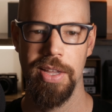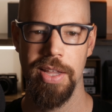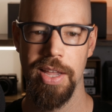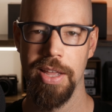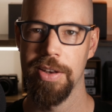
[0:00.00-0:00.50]

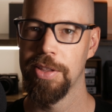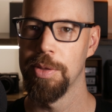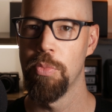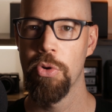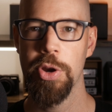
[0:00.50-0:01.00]
and the
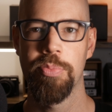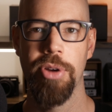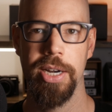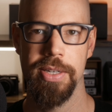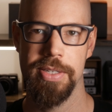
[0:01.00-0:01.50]
more you
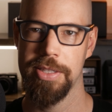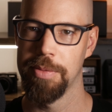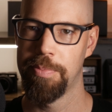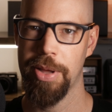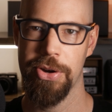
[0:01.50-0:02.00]
practice, the
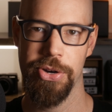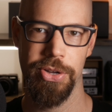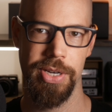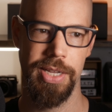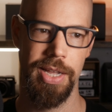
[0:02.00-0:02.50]
better you're
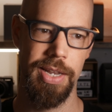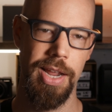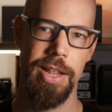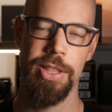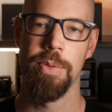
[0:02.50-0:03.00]
going to get,
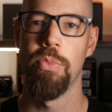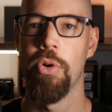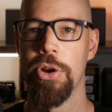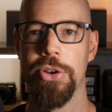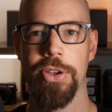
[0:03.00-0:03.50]
and the
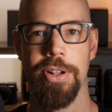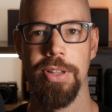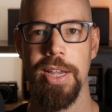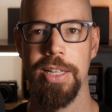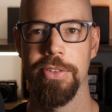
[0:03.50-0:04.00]
more you're going to
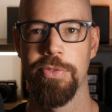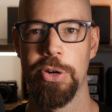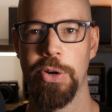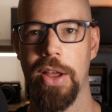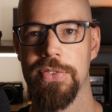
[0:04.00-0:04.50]
like the
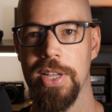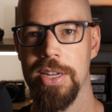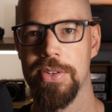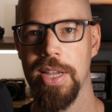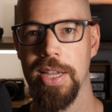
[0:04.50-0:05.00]
photographs that
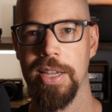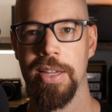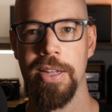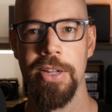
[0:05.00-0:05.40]
you take,